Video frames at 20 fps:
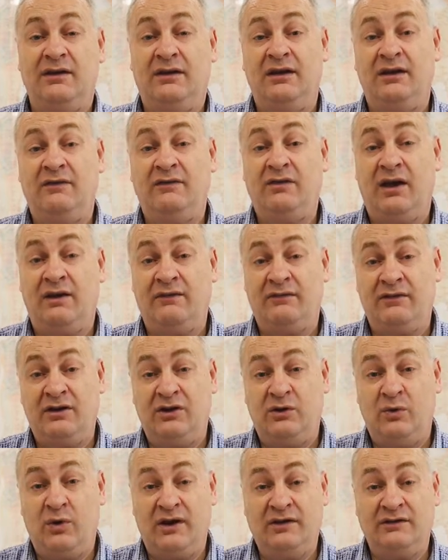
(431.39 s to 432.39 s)
If you have
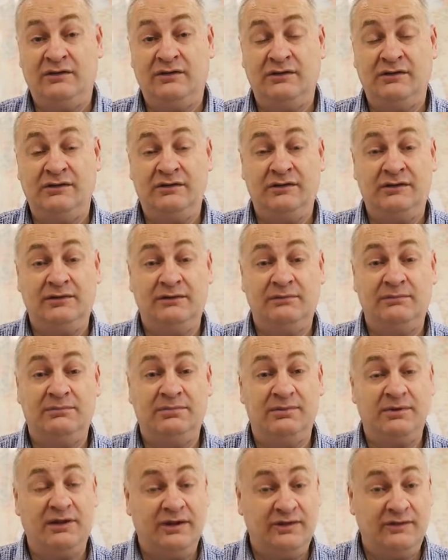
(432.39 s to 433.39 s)
any questions,
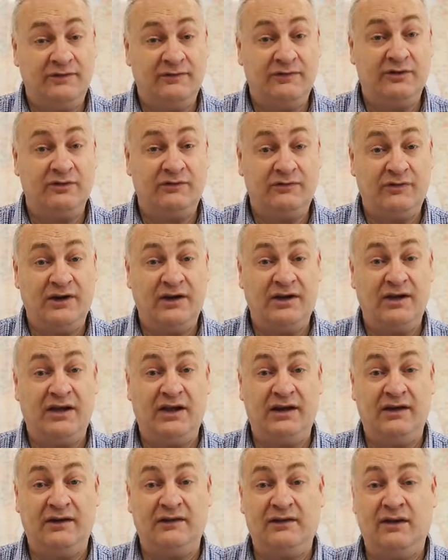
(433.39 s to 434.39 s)
please feel free to
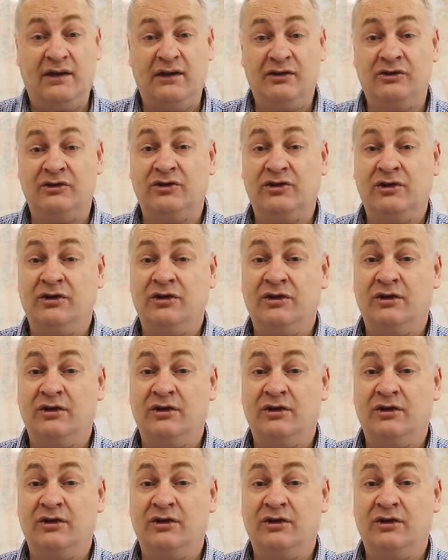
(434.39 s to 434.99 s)
get in touch.